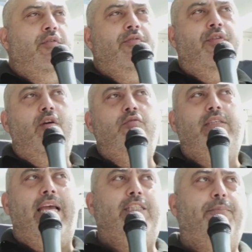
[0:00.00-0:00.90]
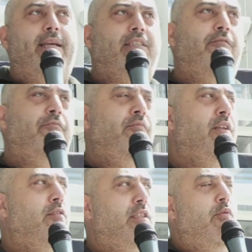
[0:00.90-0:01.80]
those aspects of,
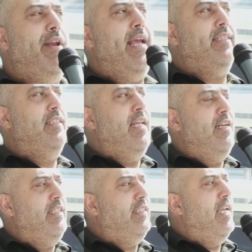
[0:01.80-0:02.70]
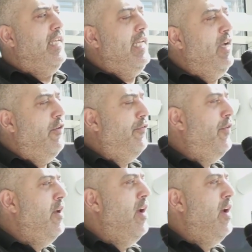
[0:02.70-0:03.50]
someone accidentally taking off